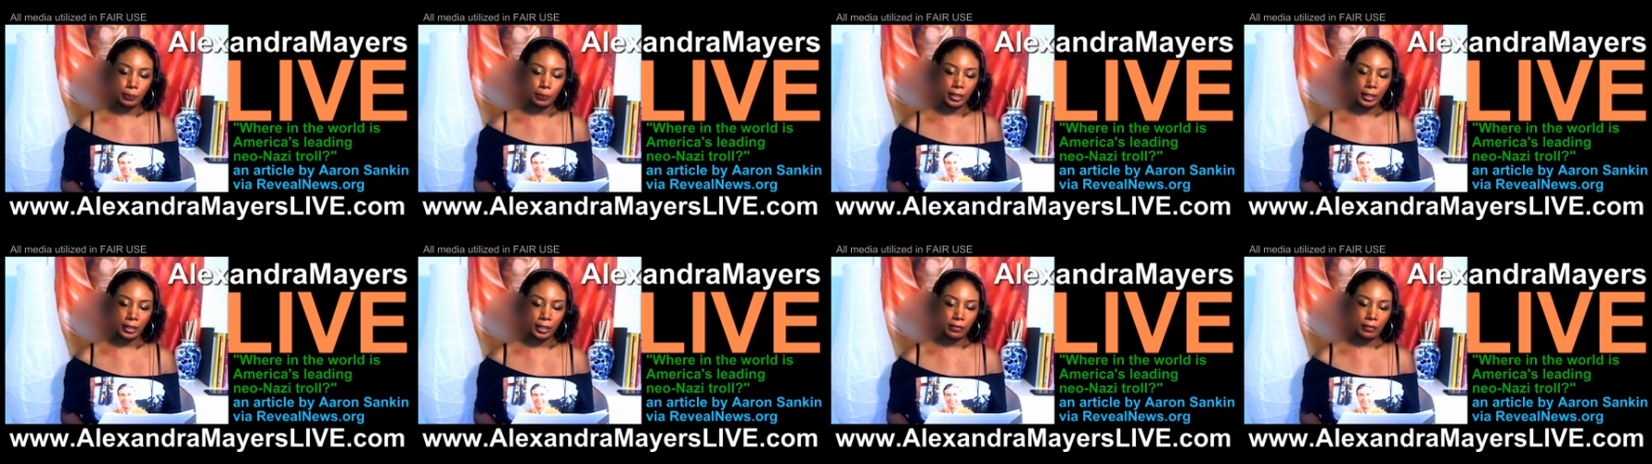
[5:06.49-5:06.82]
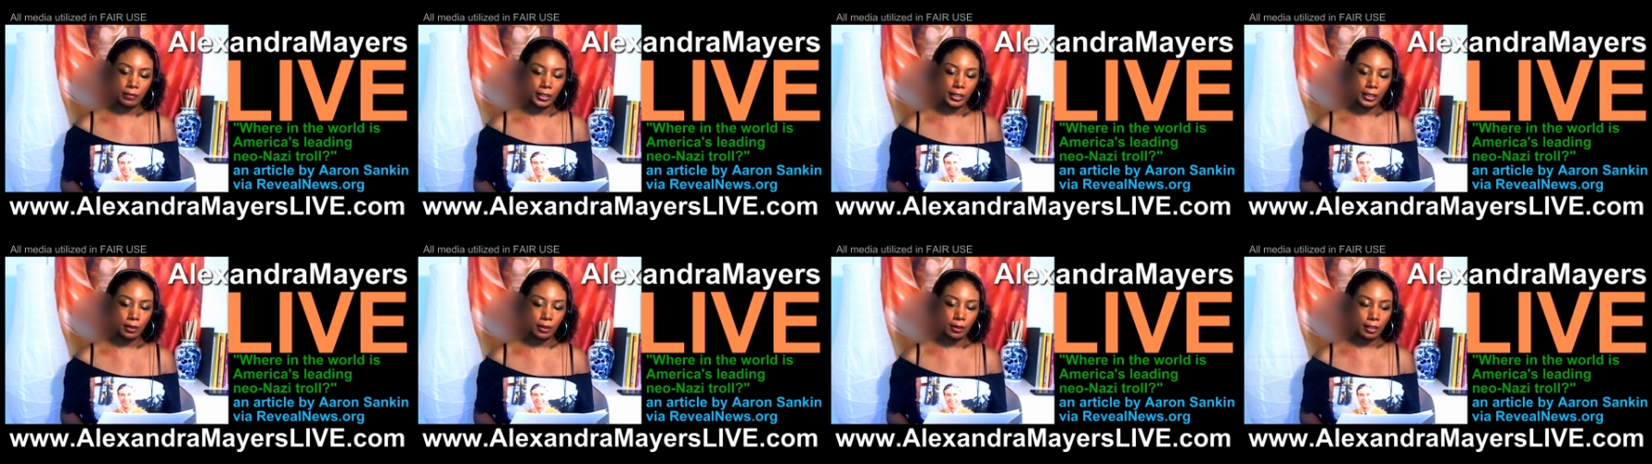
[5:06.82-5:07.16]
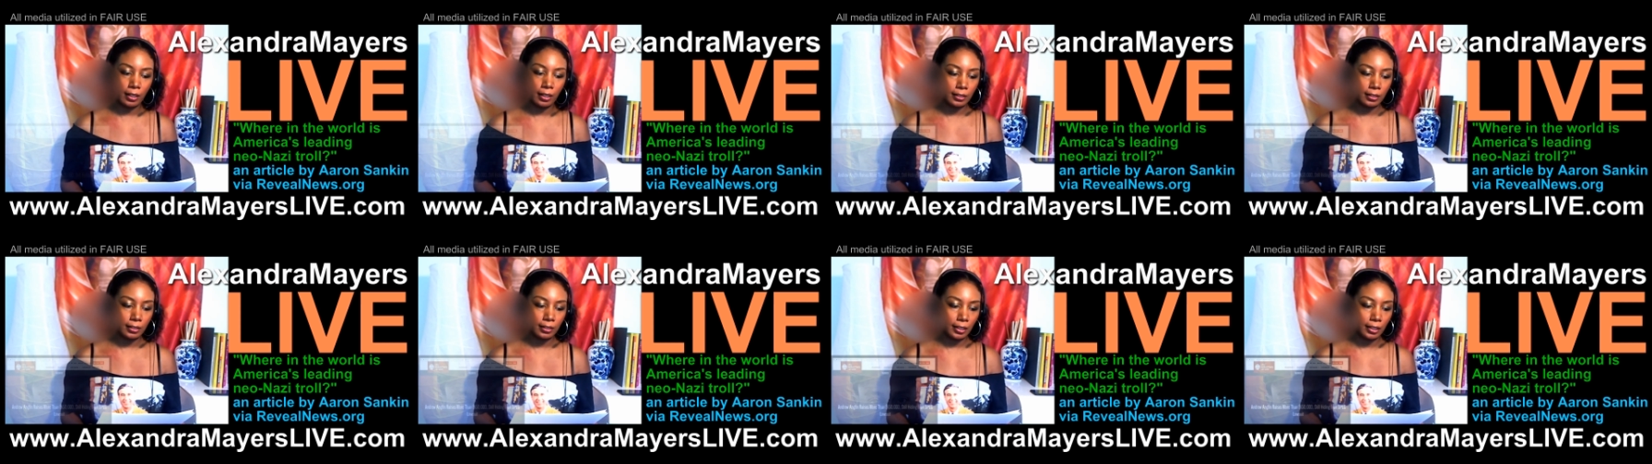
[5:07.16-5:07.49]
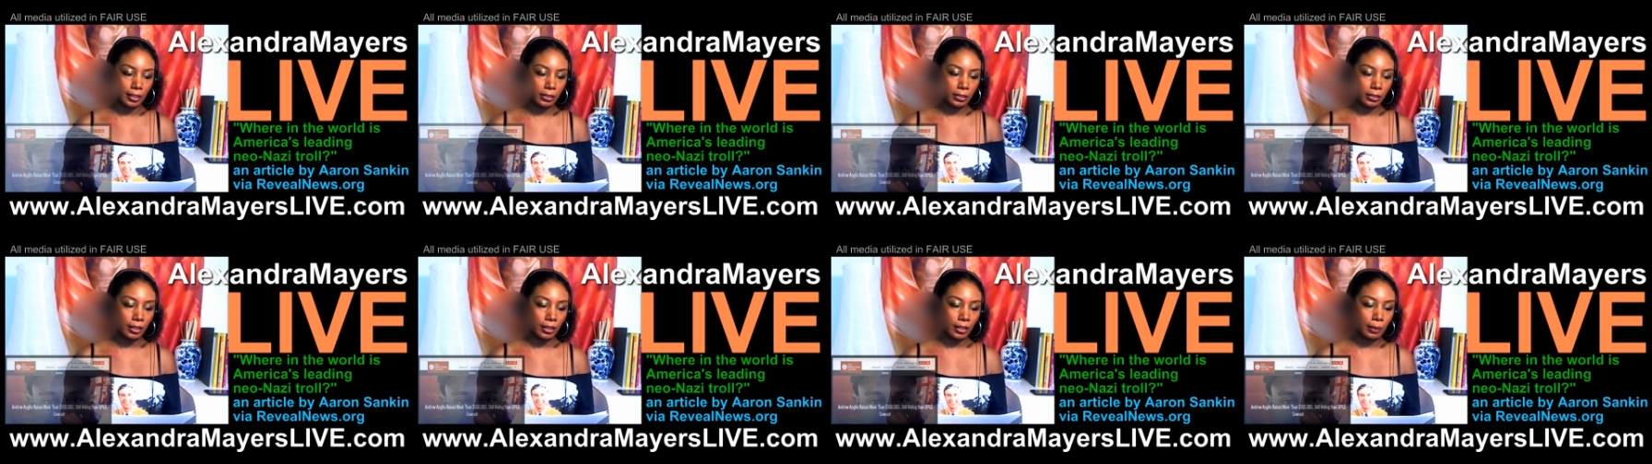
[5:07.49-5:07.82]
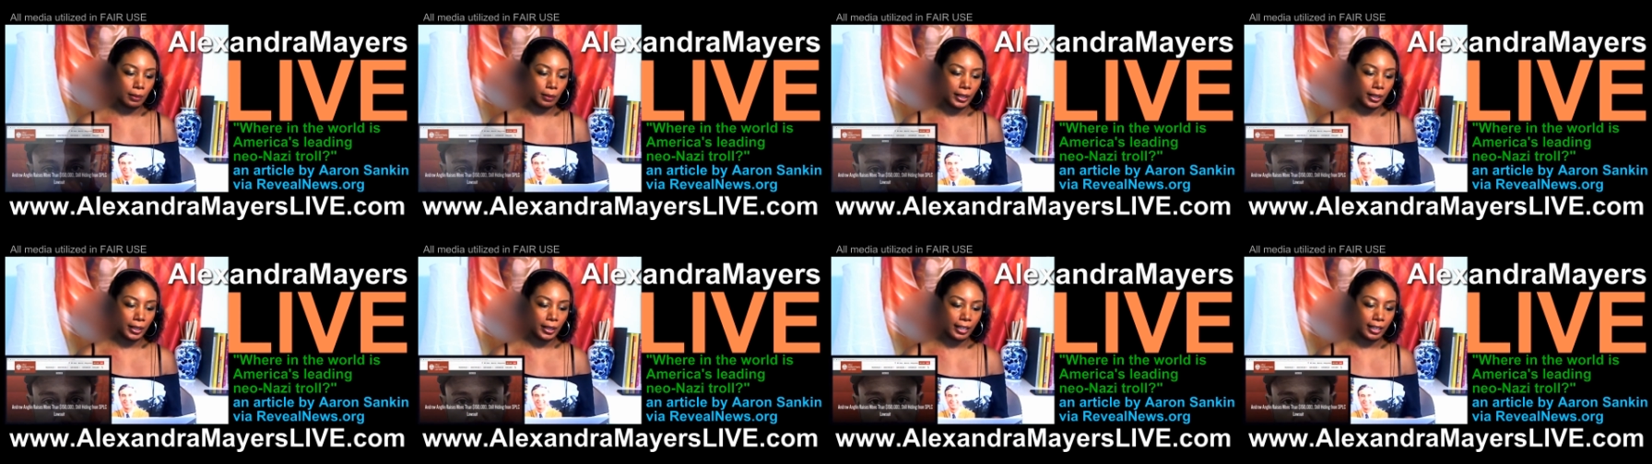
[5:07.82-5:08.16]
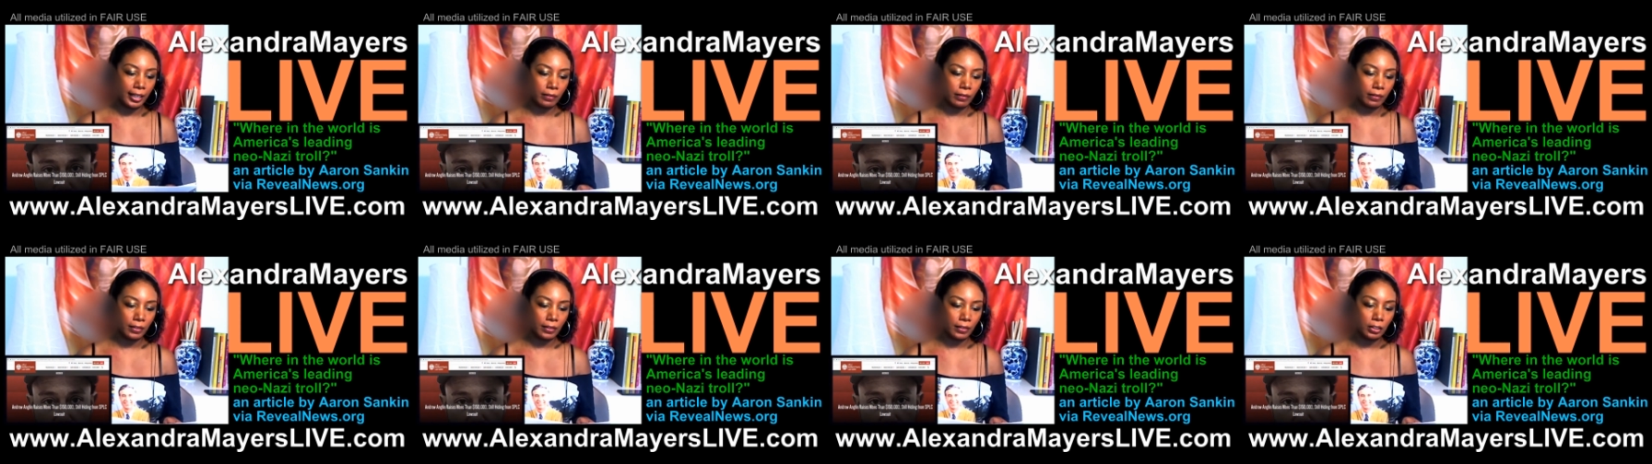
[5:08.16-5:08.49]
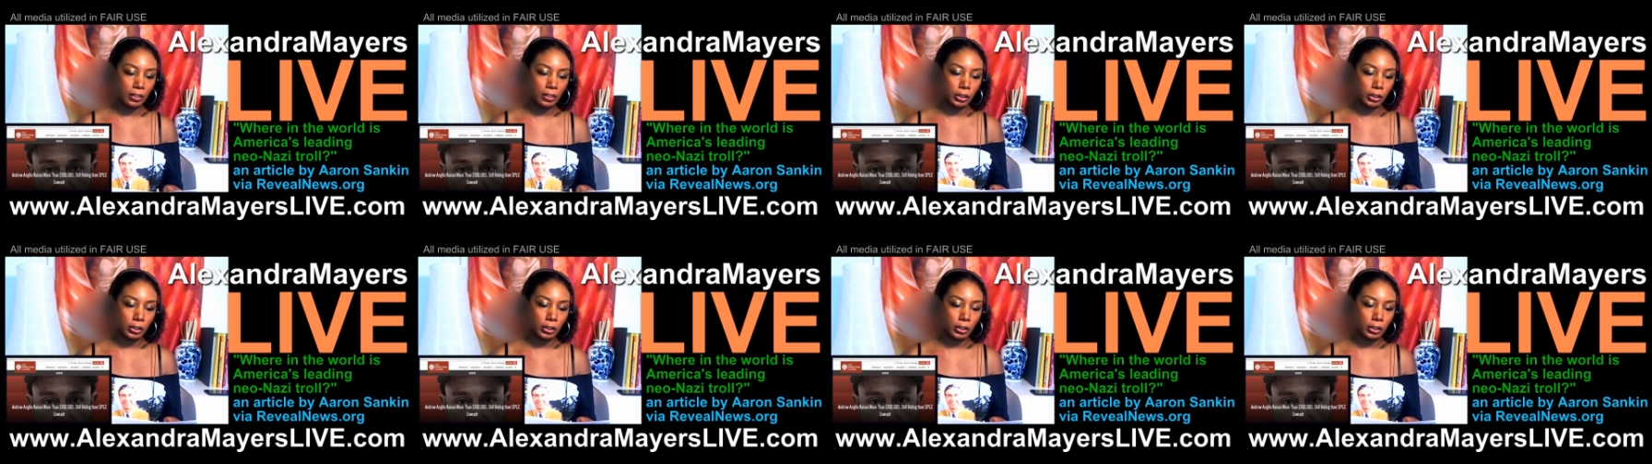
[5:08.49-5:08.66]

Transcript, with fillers: Poverty Law Center on behalf of the